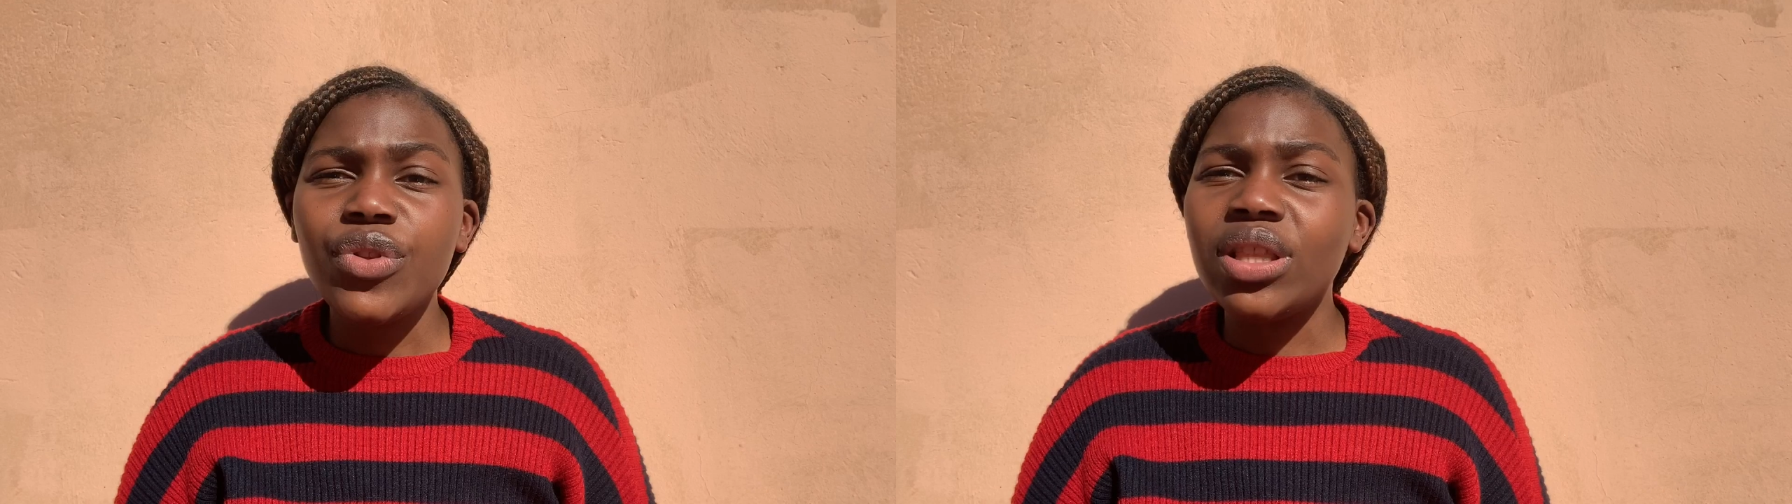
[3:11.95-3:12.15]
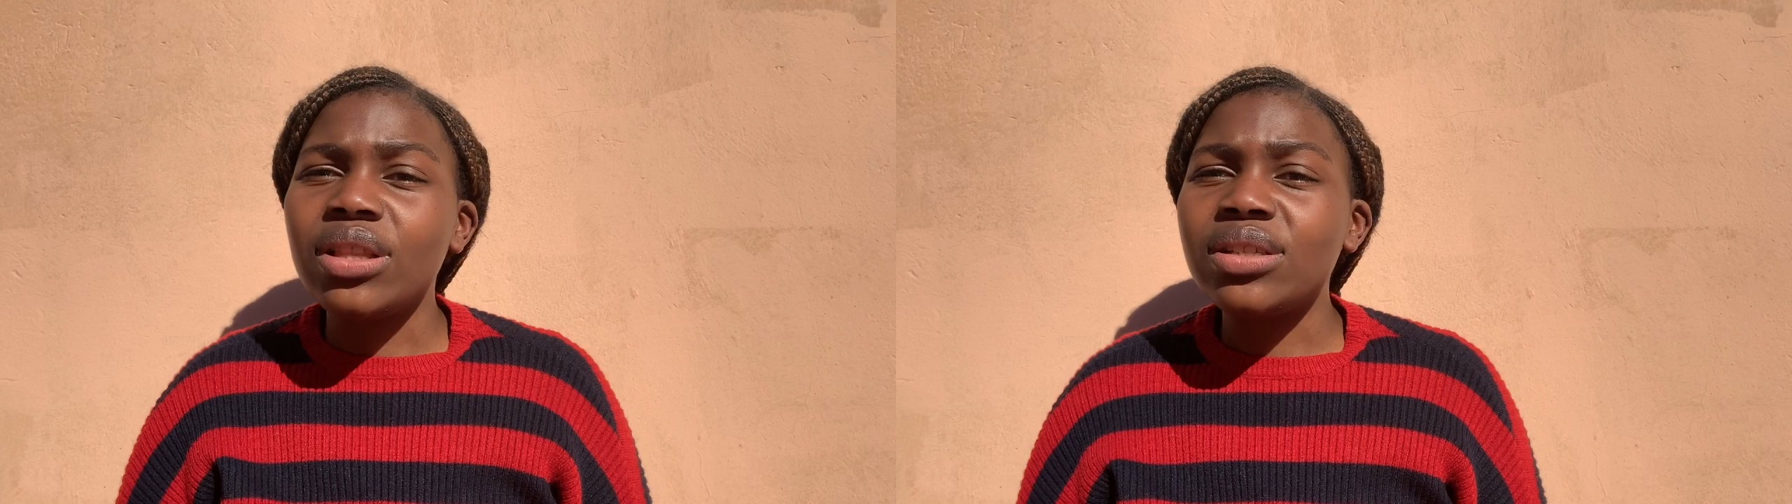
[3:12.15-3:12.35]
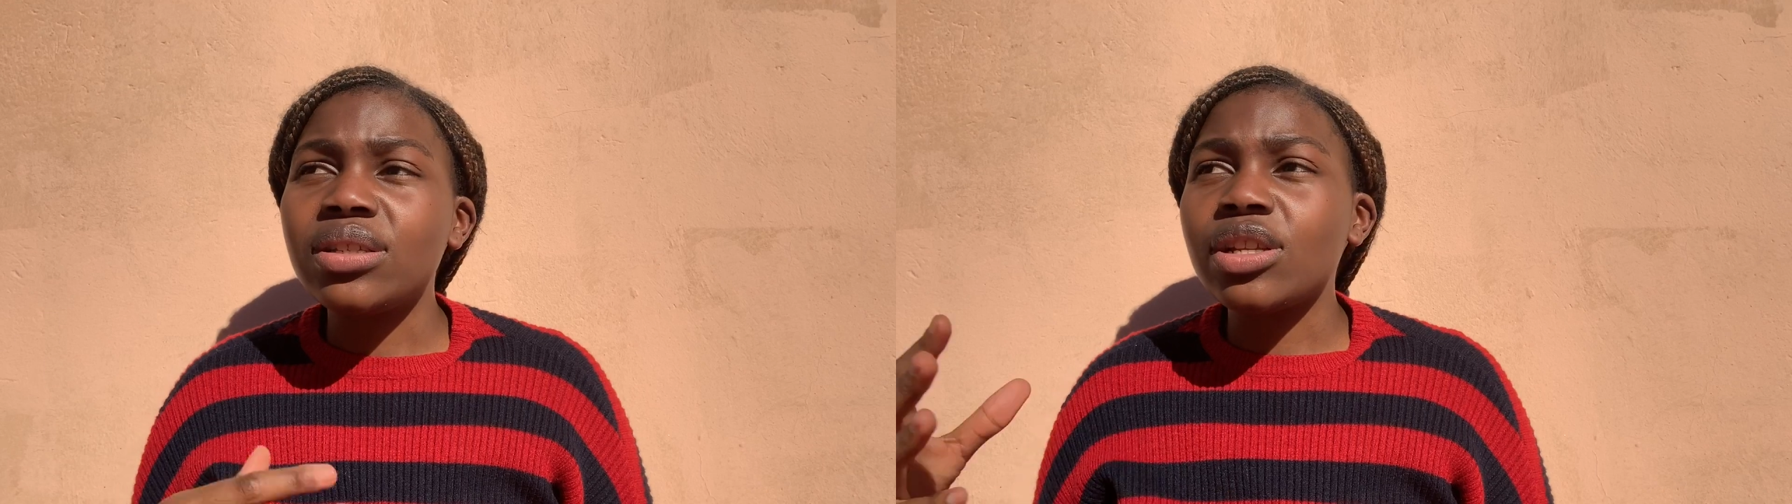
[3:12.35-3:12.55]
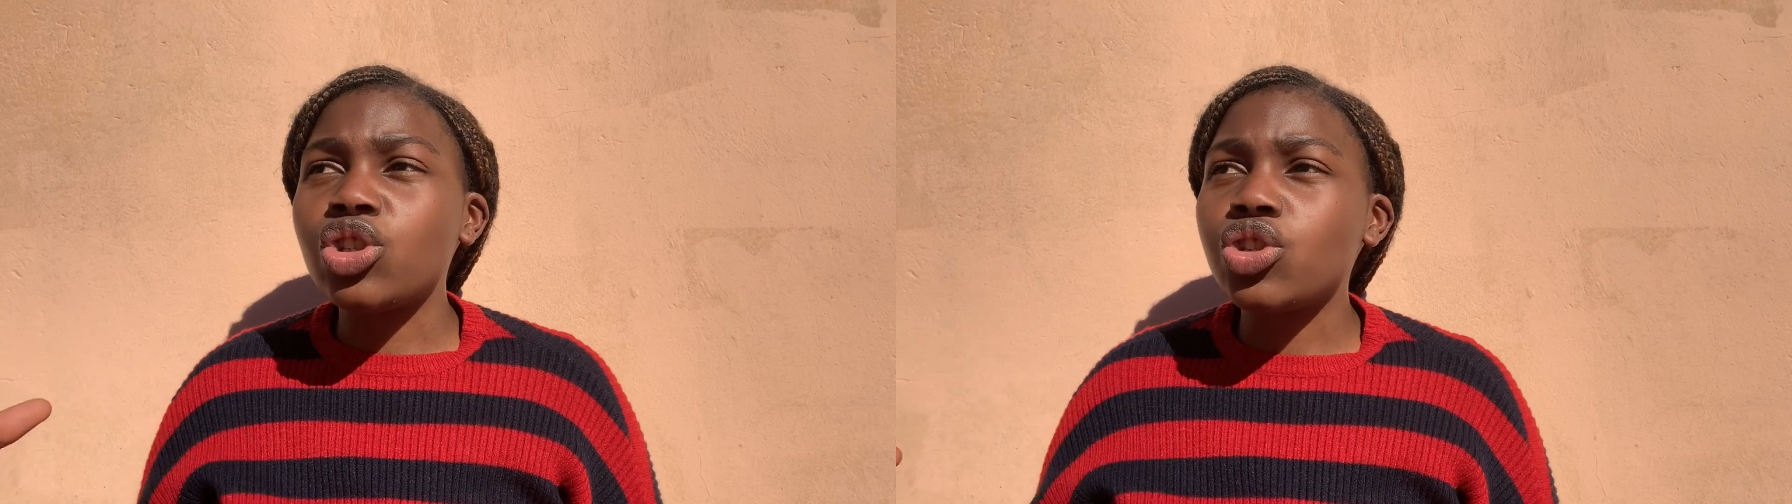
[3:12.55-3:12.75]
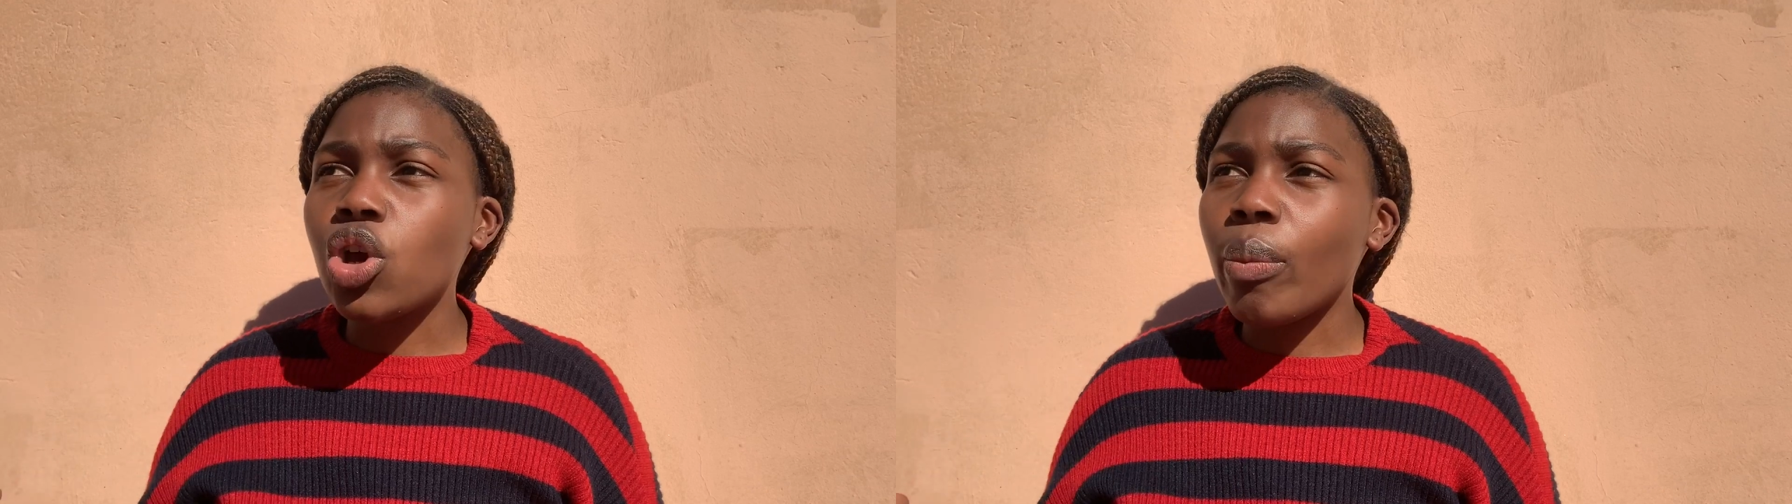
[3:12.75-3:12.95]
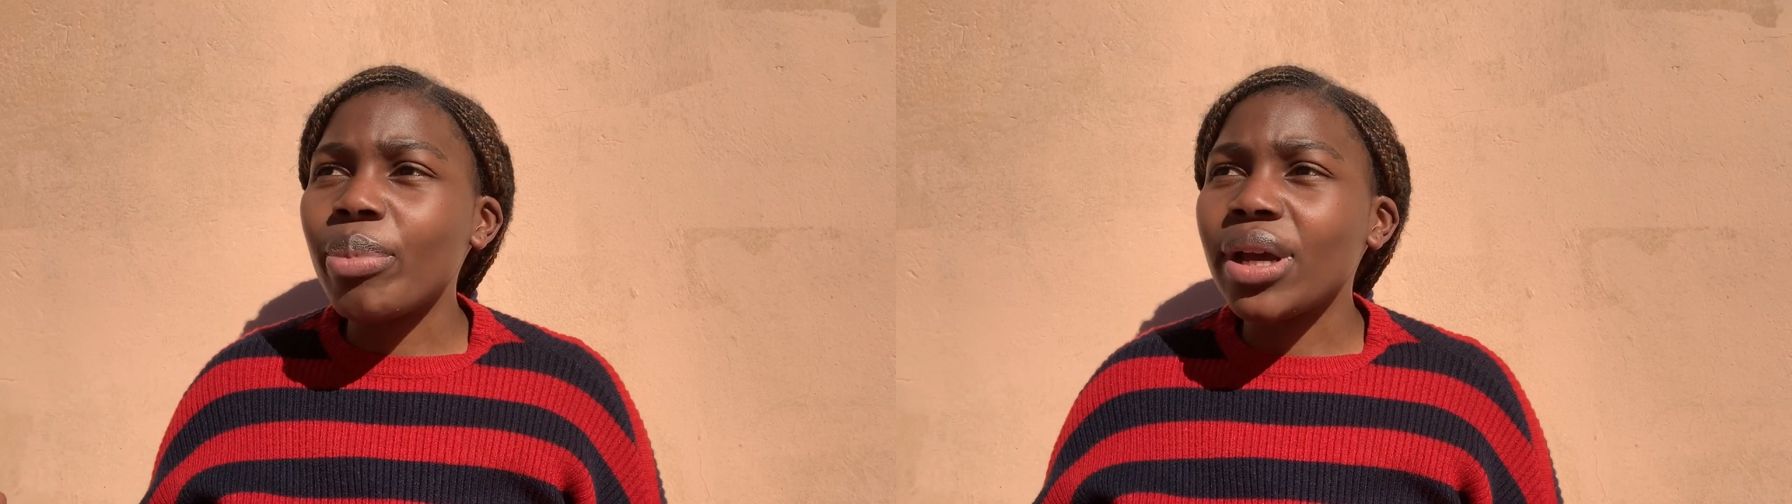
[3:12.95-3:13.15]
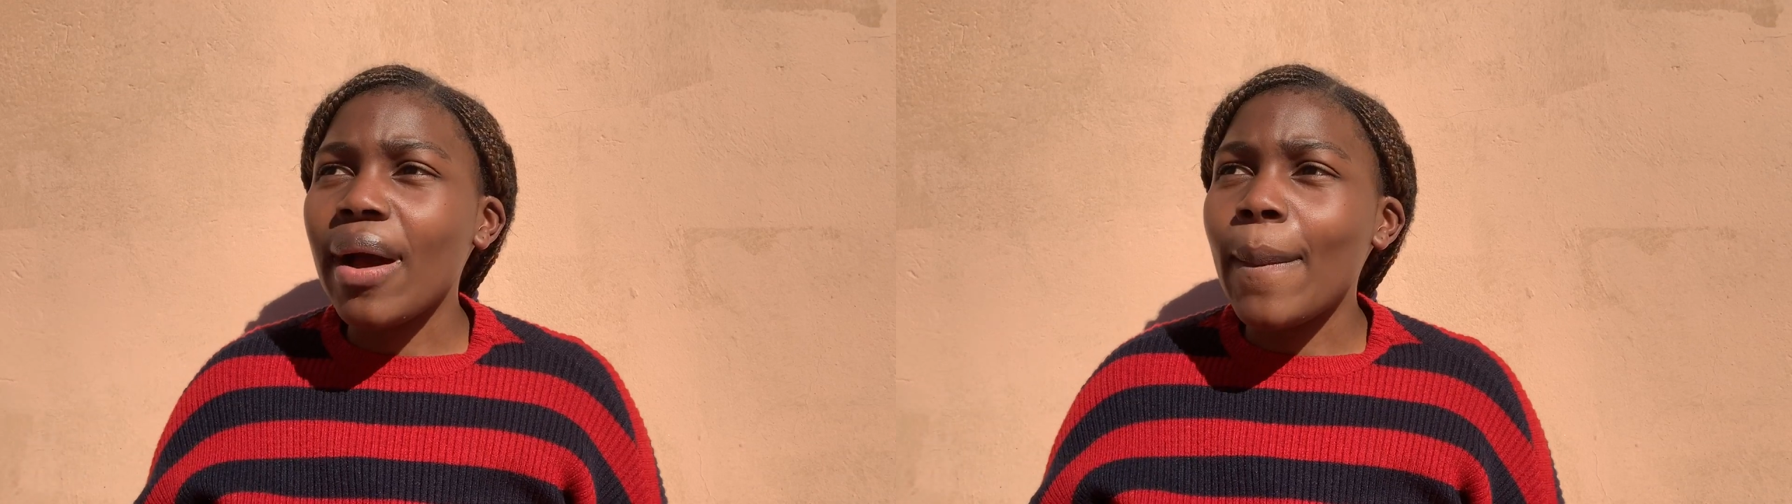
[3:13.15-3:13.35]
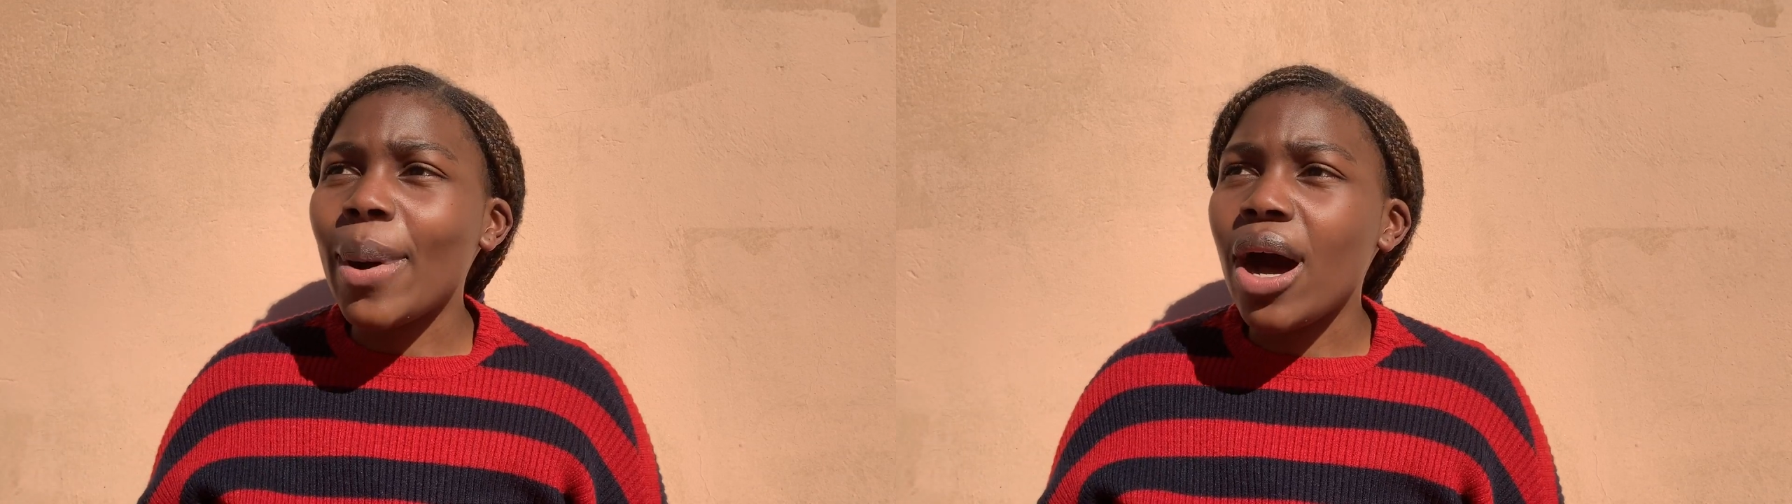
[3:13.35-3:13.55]
this is a topic
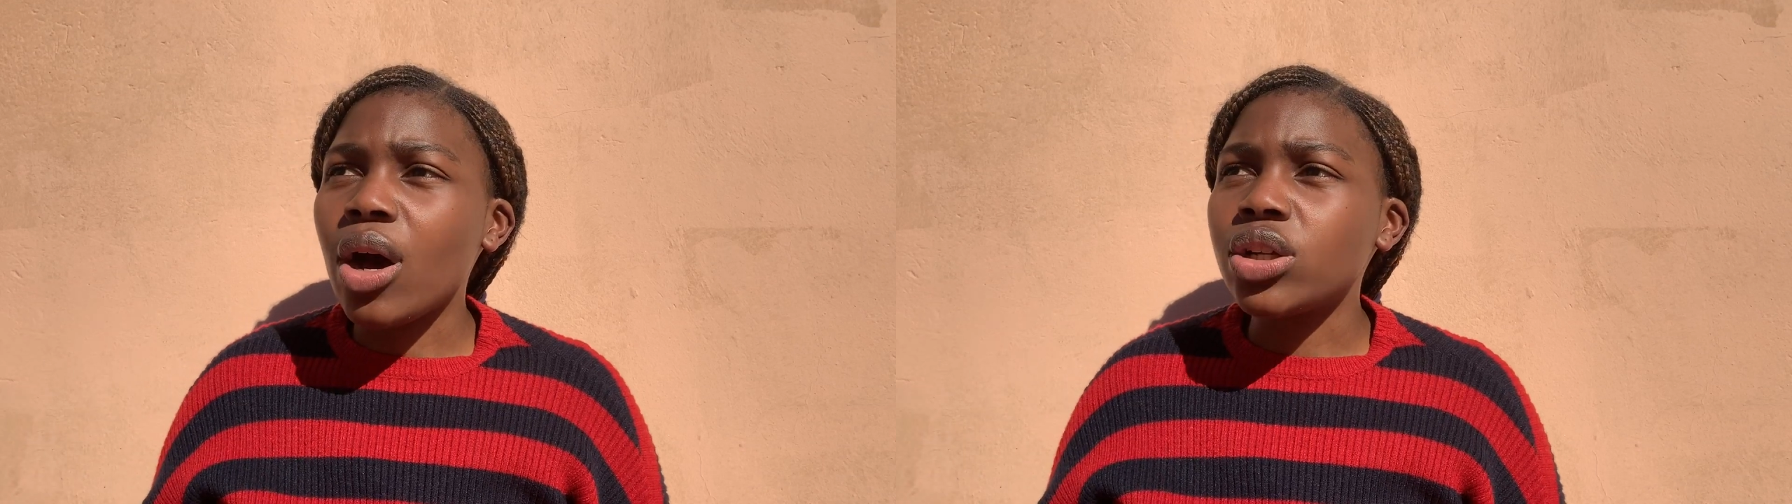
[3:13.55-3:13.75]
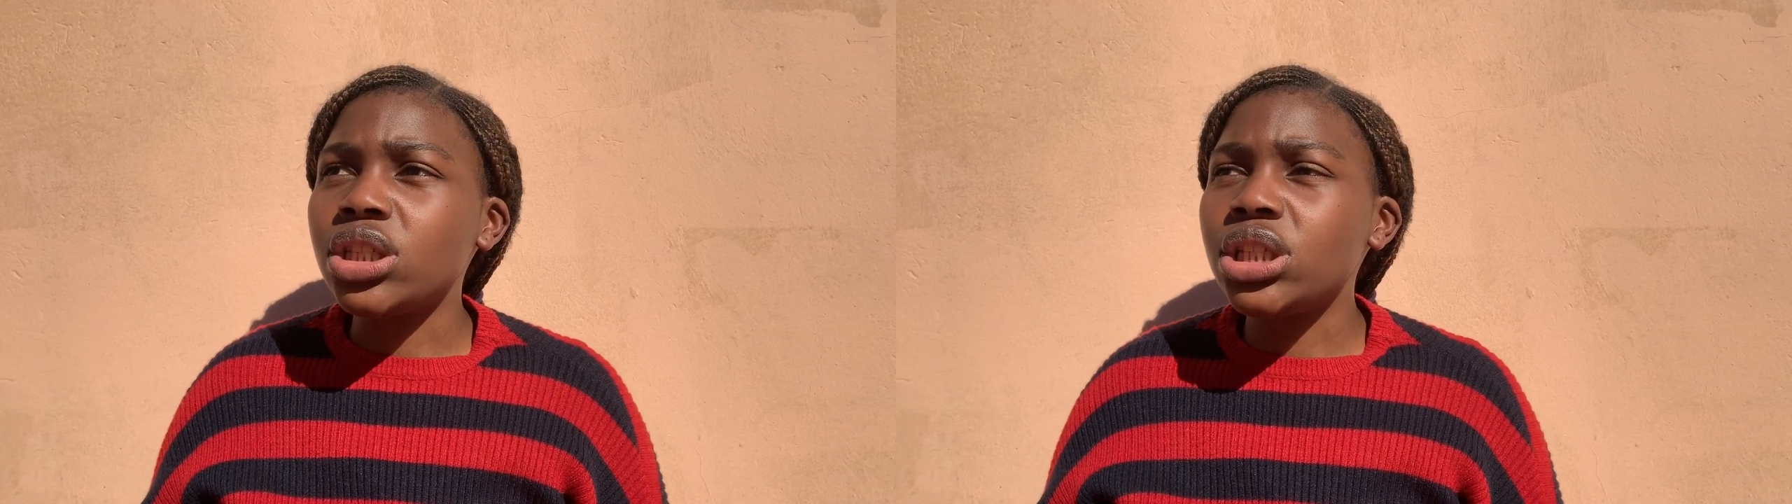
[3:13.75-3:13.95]
about